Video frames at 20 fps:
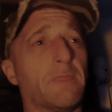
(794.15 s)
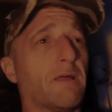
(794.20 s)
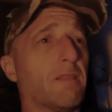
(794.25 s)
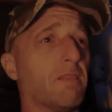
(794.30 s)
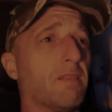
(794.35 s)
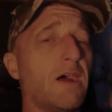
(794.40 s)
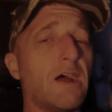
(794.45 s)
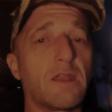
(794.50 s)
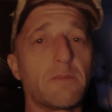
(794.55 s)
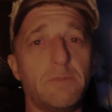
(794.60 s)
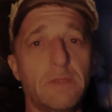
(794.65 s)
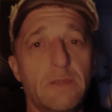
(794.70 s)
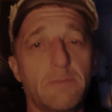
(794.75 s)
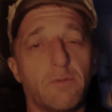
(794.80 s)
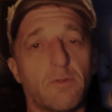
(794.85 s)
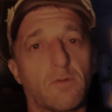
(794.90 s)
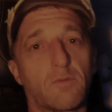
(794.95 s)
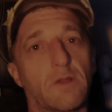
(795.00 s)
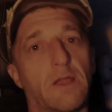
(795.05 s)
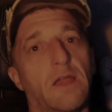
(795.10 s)
a lot of
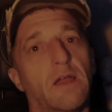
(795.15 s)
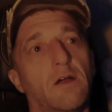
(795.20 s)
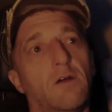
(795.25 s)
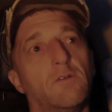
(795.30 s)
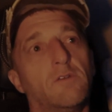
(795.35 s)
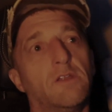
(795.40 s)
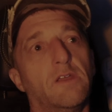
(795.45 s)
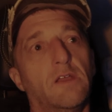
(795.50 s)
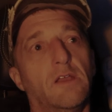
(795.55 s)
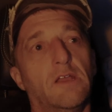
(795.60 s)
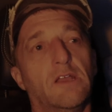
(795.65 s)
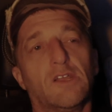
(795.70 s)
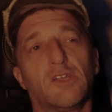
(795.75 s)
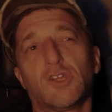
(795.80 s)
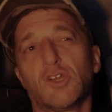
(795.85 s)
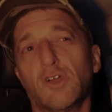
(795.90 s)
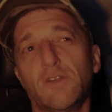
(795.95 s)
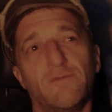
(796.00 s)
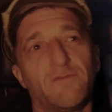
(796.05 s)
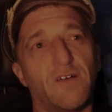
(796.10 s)
people around,
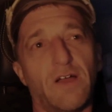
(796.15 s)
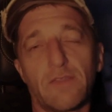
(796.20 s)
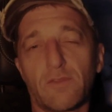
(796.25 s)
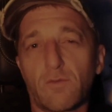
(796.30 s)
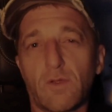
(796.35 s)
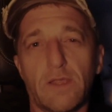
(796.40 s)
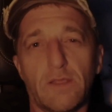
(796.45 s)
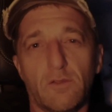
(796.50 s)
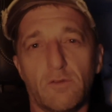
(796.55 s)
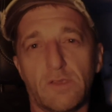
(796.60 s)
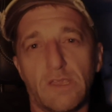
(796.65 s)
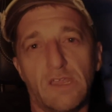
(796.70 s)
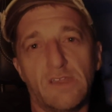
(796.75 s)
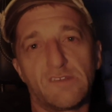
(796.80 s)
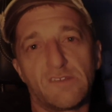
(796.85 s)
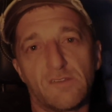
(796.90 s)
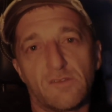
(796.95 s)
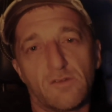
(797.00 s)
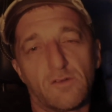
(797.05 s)
couldn't find the right location.